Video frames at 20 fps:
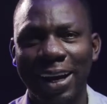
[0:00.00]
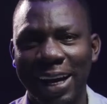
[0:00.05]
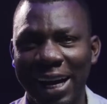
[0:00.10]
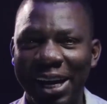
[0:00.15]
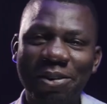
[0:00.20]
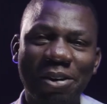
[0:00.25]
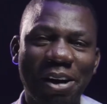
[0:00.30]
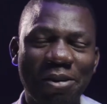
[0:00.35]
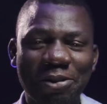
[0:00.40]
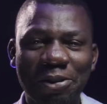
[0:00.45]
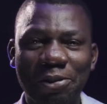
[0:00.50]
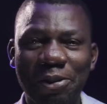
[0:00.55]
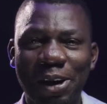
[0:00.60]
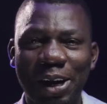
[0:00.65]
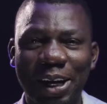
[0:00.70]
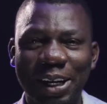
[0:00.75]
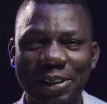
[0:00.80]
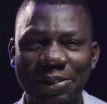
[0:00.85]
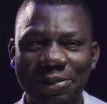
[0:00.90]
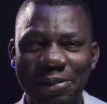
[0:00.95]
Hello
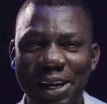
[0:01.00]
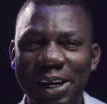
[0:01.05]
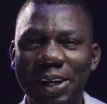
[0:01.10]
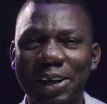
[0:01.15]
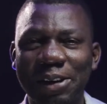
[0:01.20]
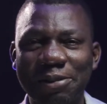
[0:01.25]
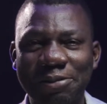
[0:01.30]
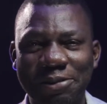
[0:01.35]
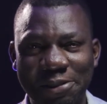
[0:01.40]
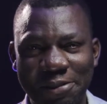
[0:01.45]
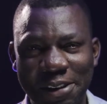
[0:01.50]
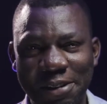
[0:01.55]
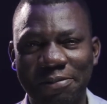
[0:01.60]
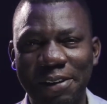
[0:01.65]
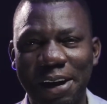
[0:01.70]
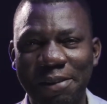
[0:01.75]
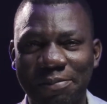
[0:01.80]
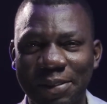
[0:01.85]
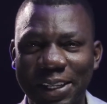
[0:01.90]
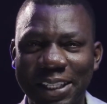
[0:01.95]
everyone, welcome to
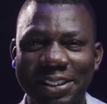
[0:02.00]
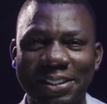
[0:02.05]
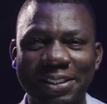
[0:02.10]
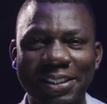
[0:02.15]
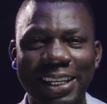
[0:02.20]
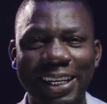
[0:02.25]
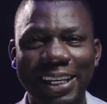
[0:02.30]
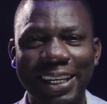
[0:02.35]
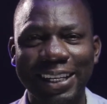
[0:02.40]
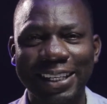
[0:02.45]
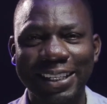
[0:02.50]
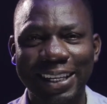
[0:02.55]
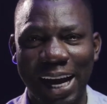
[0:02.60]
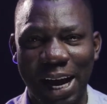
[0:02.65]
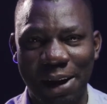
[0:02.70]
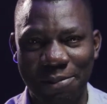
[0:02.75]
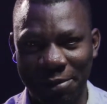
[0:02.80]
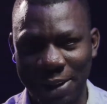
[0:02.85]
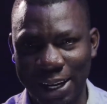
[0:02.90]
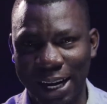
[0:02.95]
Mefa Page today.
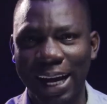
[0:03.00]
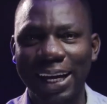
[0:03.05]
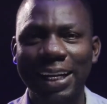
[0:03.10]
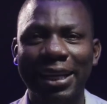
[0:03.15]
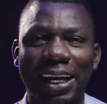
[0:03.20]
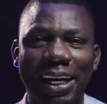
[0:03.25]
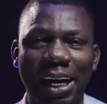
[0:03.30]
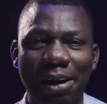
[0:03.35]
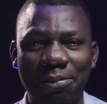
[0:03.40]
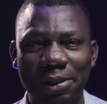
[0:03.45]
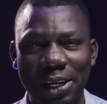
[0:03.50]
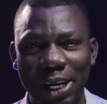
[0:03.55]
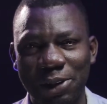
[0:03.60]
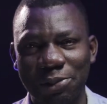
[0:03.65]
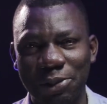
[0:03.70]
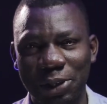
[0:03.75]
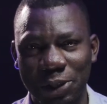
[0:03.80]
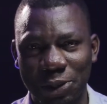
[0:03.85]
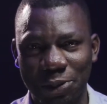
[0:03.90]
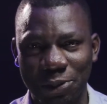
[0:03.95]
I'm glad that I'm here
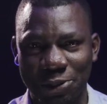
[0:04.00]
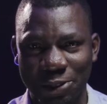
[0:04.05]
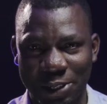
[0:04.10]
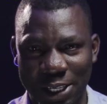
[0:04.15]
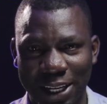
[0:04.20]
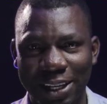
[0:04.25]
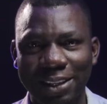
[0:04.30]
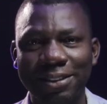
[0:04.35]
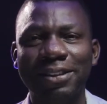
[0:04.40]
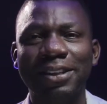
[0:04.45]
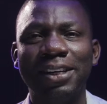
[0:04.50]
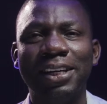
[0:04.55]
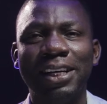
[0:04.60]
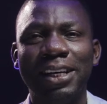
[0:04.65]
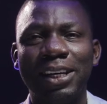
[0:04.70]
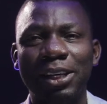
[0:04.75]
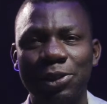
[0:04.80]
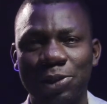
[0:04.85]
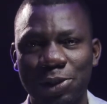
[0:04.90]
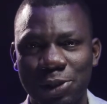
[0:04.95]
with you today
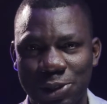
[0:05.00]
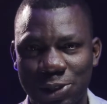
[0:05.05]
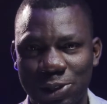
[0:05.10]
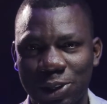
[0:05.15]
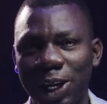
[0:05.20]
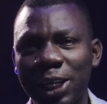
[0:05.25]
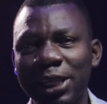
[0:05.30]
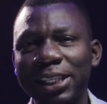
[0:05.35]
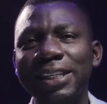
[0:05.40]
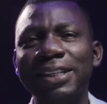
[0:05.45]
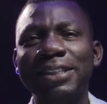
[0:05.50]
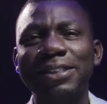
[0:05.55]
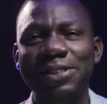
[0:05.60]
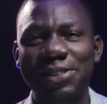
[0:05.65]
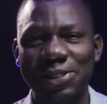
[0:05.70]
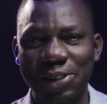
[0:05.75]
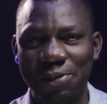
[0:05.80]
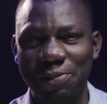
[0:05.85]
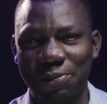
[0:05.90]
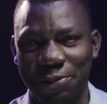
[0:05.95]
to study
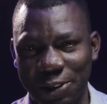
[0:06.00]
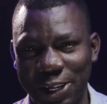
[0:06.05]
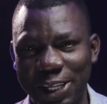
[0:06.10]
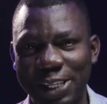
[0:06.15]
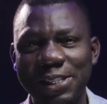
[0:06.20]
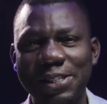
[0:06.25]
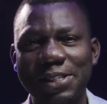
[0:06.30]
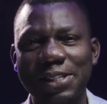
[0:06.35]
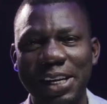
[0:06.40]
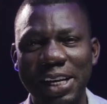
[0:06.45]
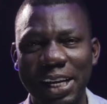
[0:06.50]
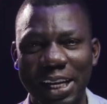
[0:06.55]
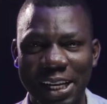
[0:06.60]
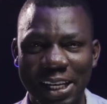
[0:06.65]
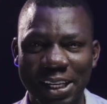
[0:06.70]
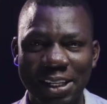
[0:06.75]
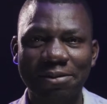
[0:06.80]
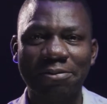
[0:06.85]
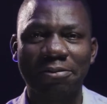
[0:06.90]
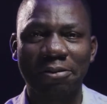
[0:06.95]
some things
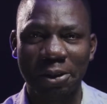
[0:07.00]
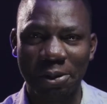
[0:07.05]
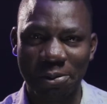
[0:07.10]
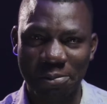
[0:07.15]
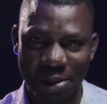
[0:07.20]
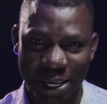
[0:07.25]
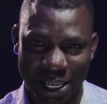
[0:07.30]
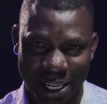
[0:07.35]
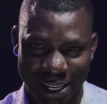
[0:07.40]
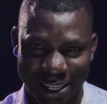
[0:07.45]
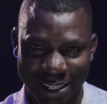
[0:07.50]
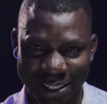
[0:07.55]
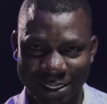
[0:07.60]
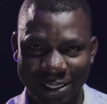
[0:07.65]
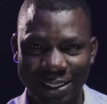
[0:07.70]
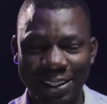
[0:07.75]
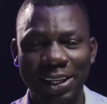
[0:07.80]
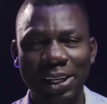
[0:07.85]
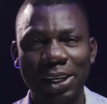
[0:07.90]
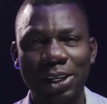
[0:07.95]
in filmmaking.
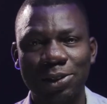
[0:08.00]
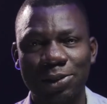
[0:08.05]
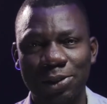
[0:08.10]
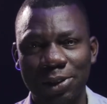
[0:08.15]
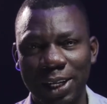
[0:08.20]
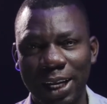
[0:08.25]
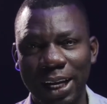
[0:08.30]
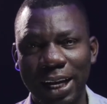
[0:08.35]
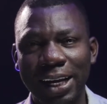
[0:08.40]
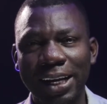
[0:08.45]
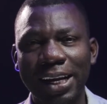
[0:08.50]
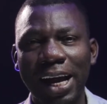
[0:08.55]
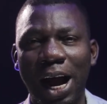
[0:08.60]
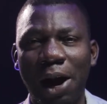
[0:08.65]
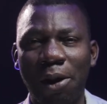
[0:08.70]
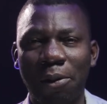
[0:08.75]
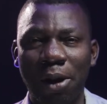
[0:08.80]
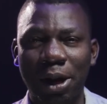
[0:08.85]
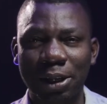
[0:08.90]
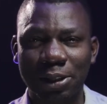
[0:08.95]
Today
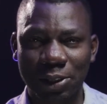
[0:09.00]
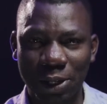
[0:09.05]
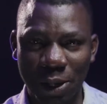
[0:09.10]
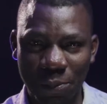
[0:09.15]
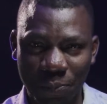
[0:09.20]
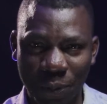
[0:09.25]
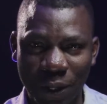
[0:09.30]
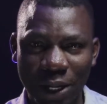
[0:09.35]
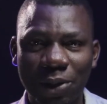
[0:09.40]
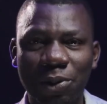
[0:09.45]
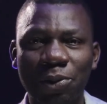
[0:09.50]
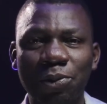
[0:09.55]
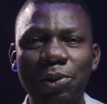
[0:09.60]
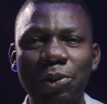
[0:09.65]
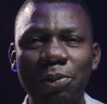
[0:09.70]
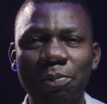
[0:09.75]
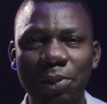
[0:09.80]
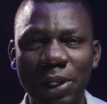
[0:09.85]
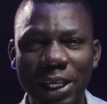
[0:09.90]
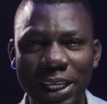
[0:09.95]
our topic
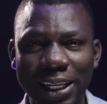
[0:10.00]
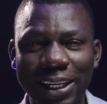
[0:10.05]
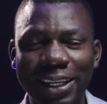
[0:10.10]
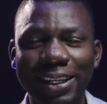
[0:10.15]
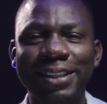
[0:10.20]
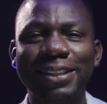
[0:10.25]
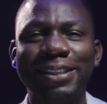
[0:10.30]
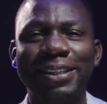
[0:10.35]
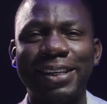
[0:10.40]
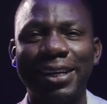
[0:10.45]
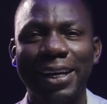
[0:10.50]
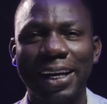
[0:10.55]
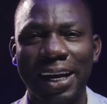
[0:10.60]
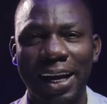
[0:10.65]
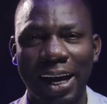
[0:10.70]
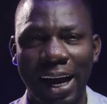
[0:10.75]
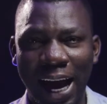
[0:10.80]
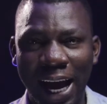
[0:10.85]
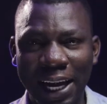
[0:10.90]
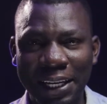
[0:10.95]
will be
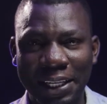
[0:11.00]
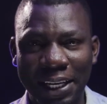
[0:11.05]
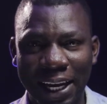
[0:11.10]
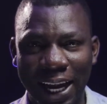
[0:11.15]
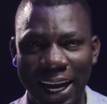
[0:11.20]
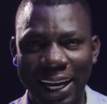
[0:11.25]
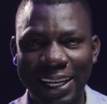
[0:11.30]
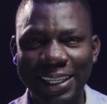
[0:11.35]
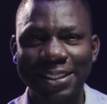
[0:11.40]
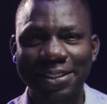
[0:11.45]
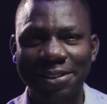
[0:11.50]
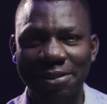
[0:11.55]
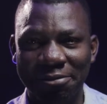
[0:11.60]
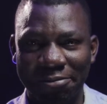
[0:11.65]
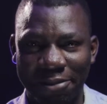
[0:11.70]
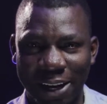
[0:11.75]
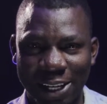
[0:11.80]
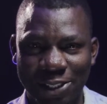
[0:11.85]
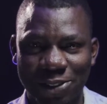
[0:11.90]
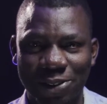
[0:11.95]
hard light
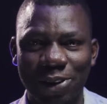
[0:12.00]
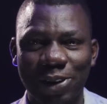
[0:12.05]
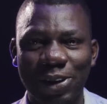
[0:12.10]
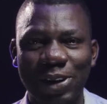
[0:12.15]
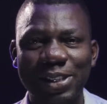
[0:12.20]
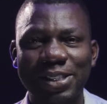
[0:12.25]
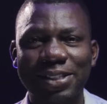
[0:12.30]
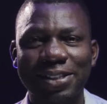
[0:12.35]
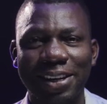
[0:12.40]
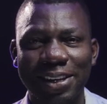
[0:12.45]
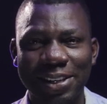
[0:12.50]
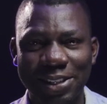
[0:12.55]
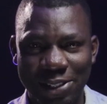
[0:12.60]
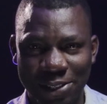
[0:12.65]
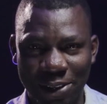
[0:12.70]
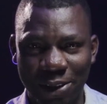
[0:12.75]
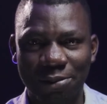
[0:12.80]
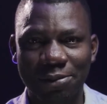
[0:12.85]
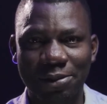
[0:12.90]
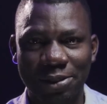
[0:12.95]
versus
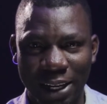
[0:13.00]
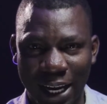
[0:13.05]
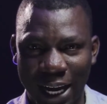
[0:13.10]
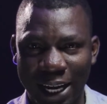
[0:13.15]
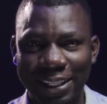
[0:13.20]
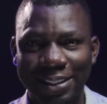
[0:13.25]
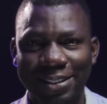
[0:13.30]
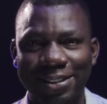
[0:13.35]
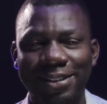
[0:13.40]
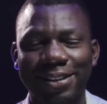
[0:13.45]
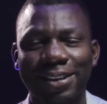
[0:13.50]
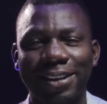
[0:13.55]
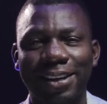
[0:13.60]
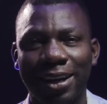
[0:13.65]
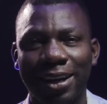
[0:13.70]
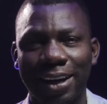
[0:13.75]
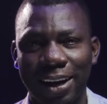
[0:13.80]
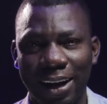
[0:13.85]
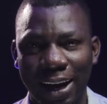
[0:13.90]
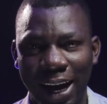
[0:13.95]
soft light.
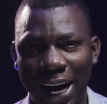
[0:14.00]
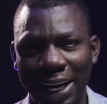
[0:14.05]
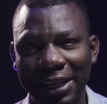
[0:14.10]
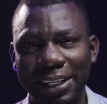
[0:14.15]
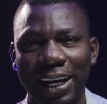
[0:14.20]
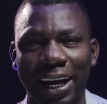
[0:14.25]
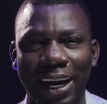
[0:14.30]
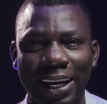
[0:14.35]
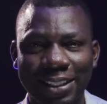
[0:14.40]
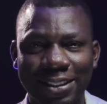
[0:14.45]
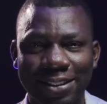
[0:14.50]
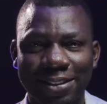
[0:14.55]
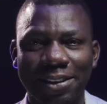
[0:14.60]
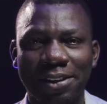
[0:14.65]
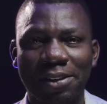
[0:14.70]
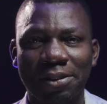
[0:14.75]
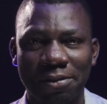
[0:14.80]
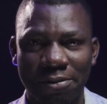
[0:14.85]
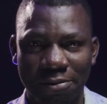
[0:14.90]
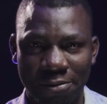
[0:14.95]
Hard light
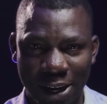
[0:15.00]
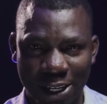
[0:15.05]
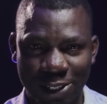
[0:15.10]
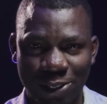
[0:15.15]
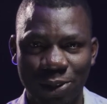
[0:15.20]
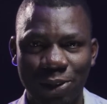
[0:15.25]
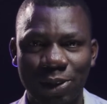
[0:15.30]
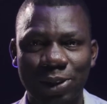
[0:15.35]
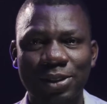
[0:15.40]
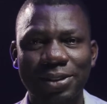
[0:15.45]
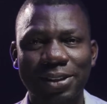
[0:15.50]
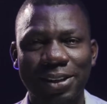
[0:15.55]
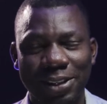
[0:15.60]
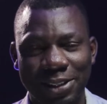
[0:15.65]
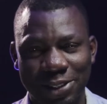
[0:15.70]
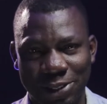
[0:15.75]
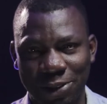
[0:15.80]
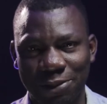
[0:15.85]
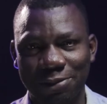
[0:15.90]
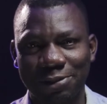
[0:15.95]
versus
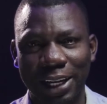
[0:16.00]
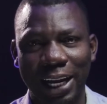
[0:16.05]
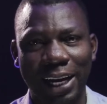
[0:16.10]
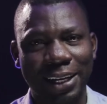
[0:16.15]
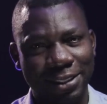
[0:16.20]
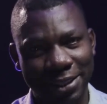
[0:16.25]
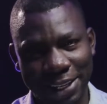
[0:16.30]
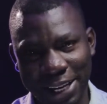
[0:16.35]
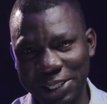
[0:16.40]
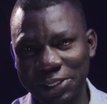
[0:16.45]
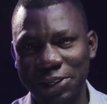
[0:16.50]
soft light. Let's